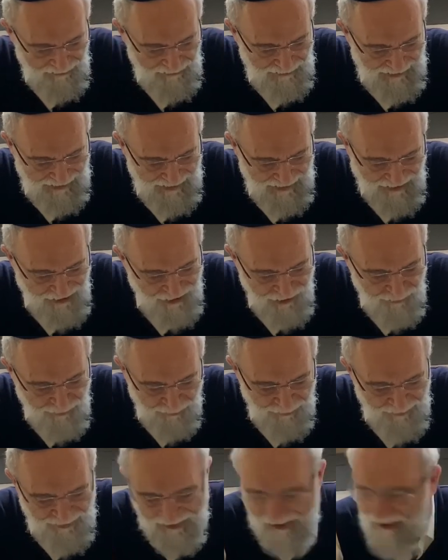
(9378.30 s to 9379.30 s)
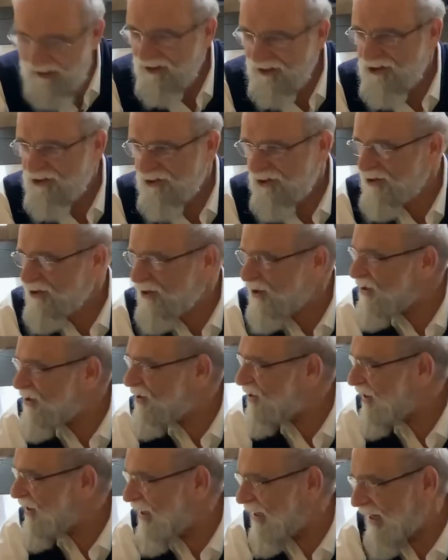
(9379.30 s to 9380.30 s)
I just won't read the English
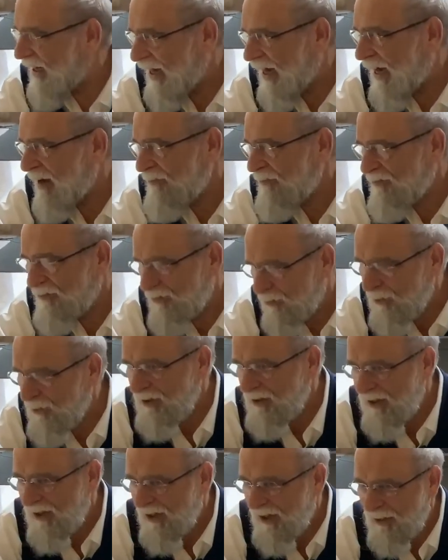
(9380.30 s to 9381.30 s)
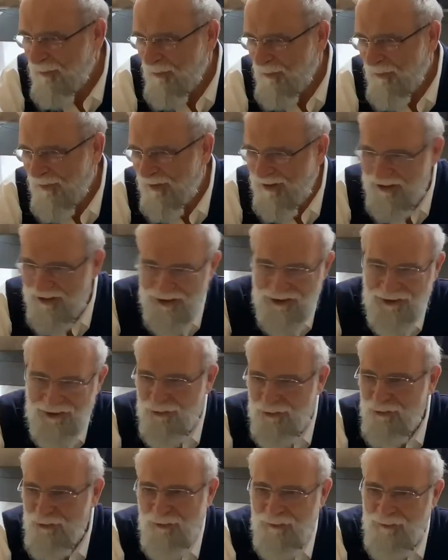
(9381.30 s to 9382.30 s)
because I'm fluent in the Hebrew and it's
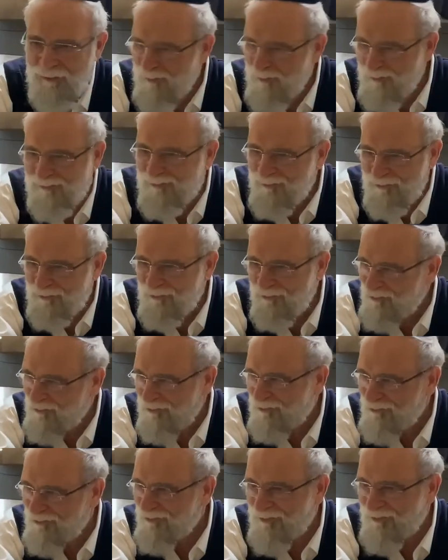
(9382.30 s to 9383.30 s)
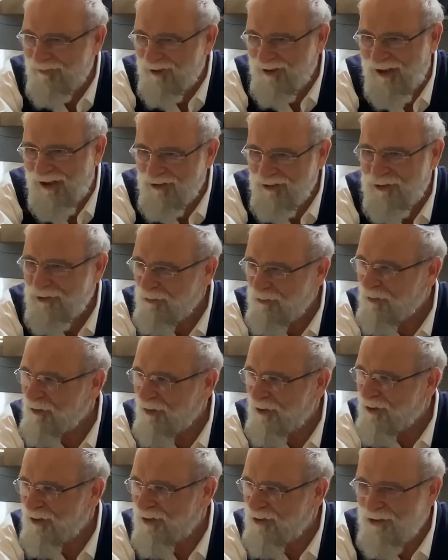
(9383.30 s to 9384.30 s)
just it sounds too
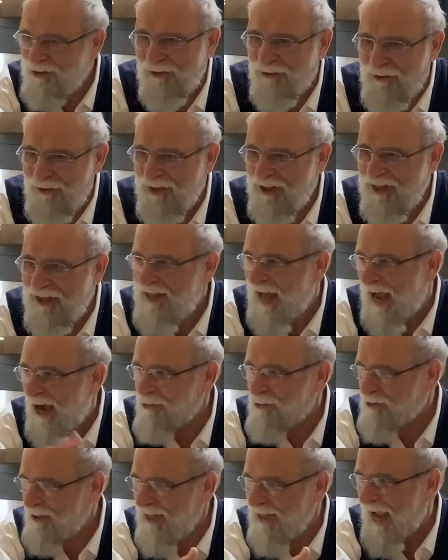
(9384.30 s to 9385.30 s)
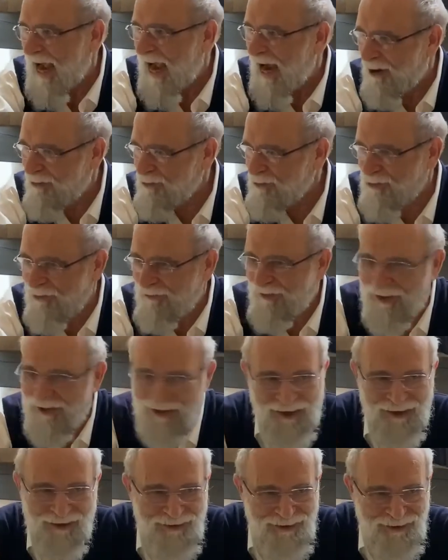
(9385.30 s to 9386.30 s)
religious, all the thous and the hours over
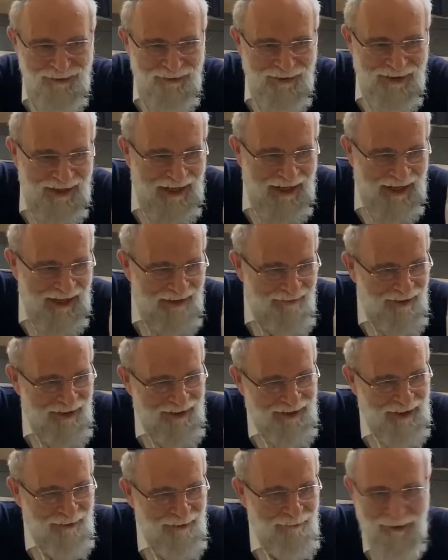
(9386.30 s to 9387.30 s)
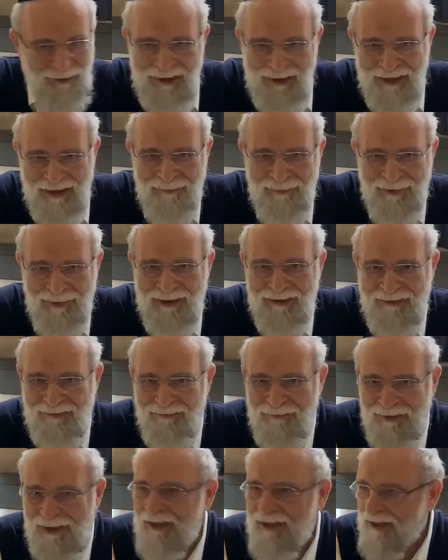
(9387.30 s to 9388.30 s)
there, so I have a hard time reading it, but
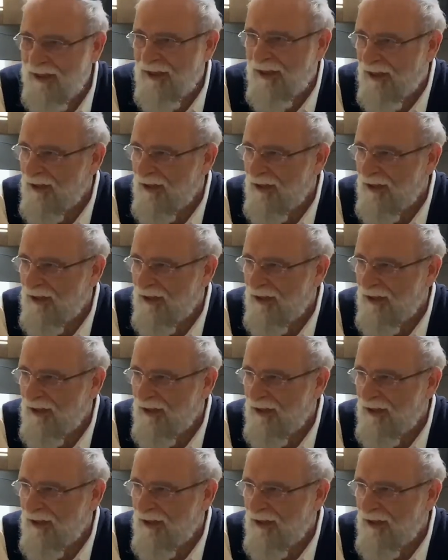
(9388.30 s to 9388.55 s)
read it in the